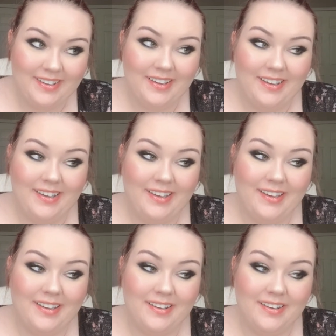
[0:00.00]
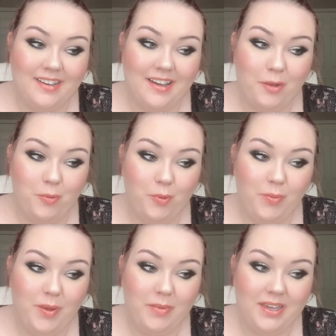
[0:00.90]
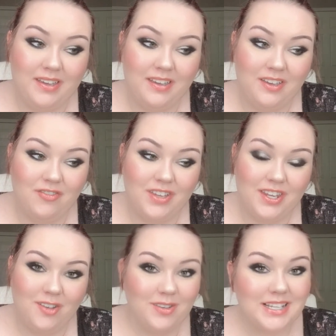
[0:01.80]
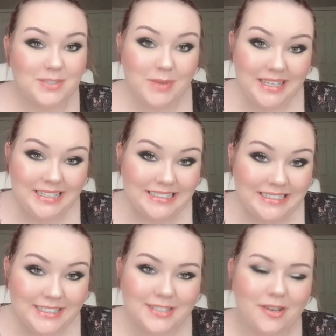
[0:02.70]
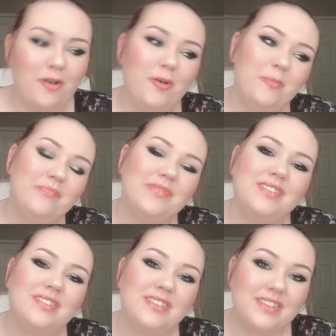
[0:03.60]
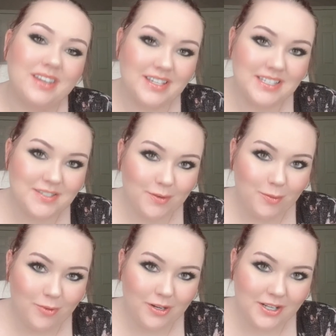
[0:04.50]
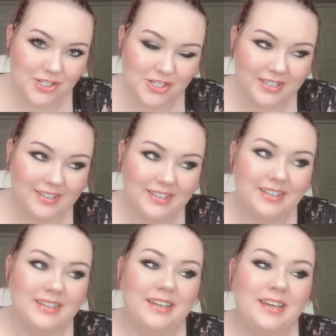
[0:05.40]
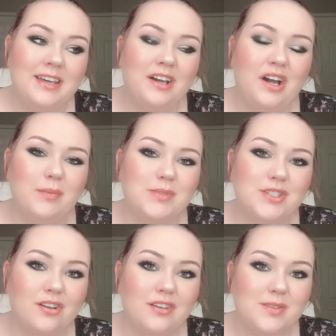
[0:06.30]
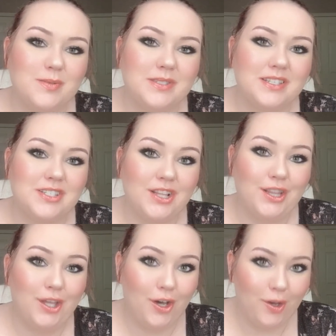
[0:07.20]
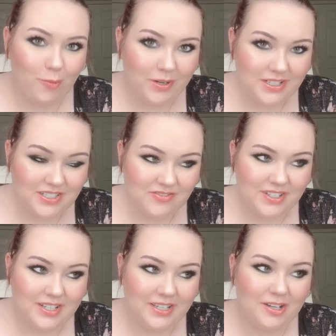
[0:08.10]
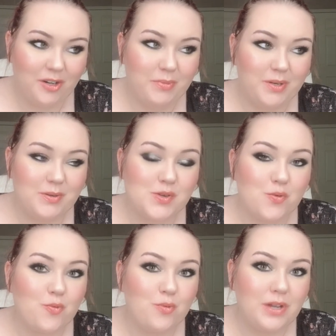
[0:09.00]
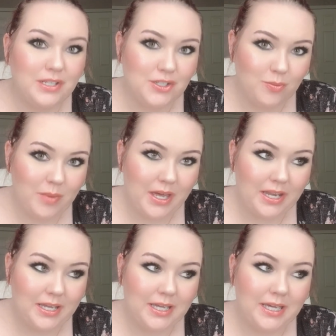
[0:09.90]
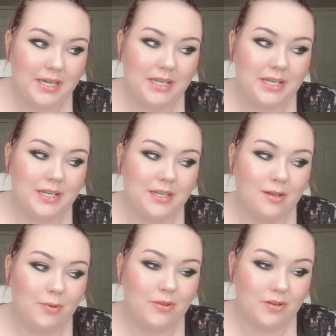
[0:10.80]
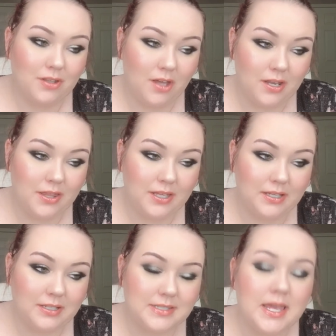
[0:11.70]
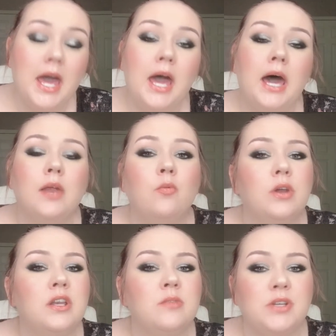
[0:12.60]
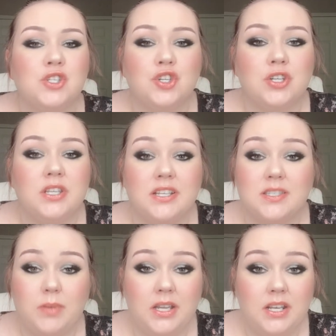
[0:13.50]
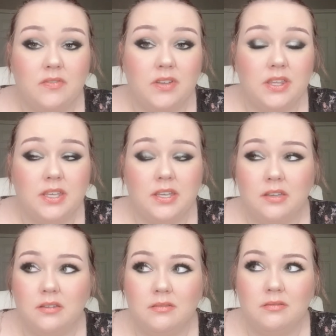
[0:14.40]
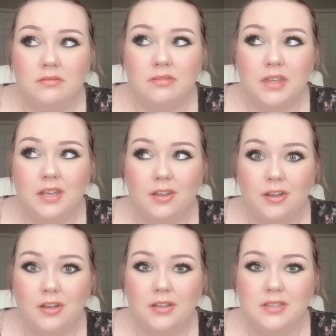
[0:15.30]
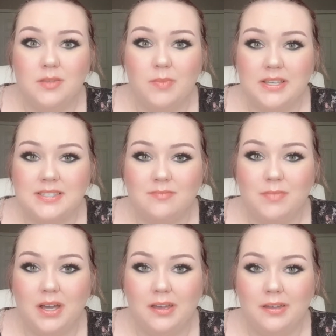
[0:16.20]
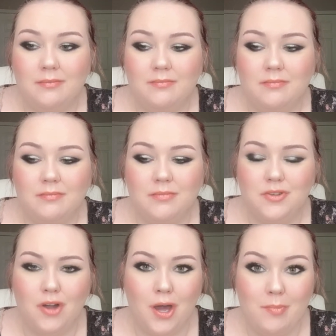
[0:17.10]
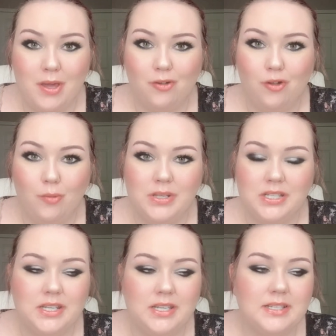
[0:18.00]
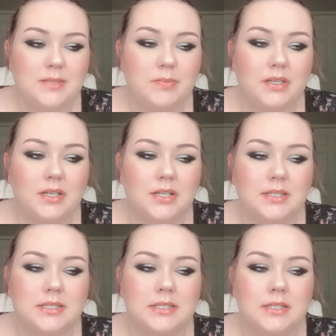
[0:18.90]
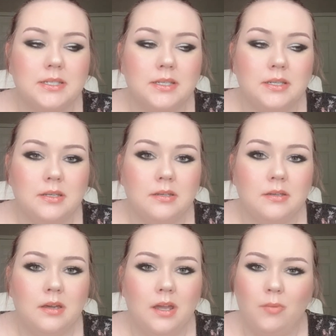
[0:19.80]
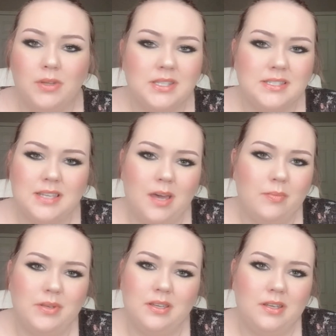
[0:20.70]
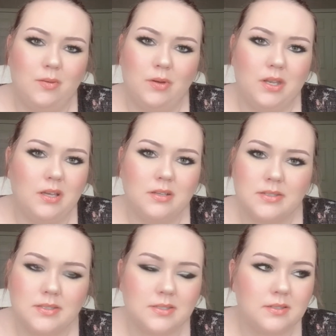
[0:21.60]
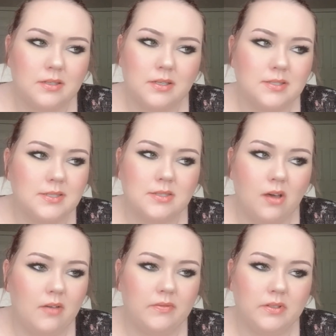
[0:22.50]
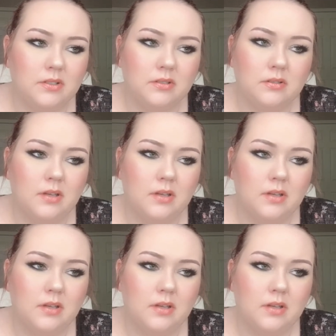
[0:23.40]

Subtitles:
And I will be making a video next week. So thanks for watching. I'm sorry this was such a long-winded video, but it was really dramatic and I went through a lot of things. And I wanted to make sure that I explained everything that I could to the best of my non-medical abilities, because I don't want this to happen to anyone else, because it's awful.